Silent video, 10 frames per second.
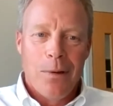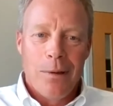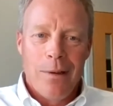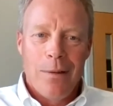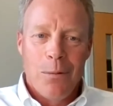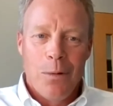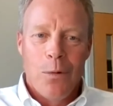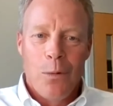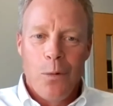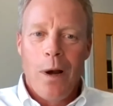But we
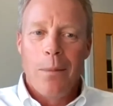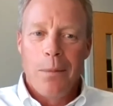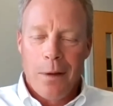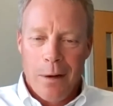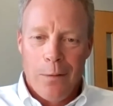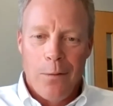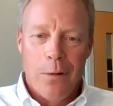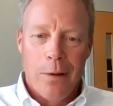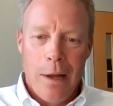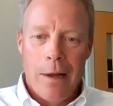want to be
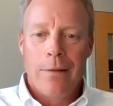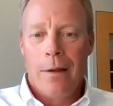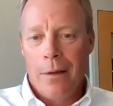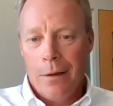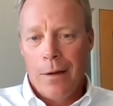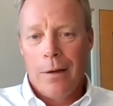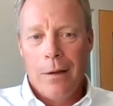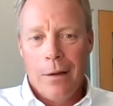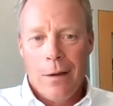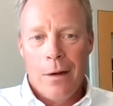careful not to alienate